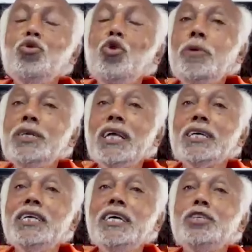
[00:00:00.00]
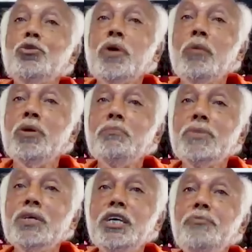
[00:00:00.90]
Nobody shall create your
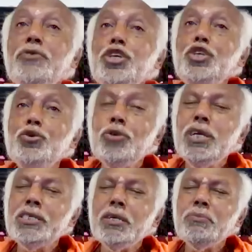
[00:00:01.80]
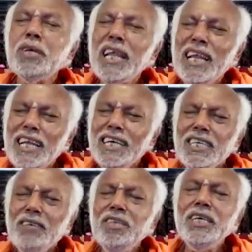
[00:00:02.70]
problem. If you listen,
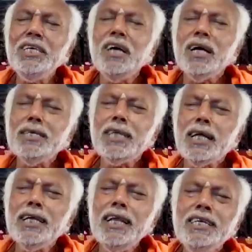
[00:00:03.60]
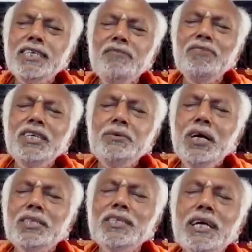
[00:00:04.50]
relatively understand,
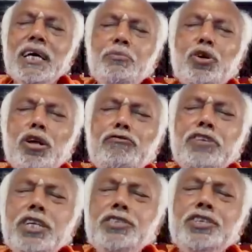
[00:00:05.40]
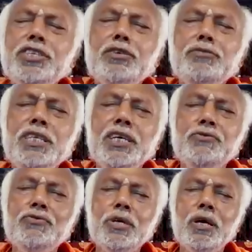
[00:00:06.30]
relatively, there can be convenience,
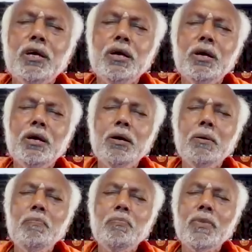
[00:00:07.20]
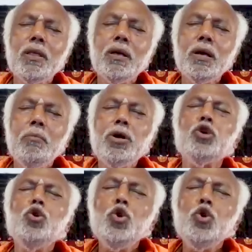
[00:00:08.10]
inconvenience. But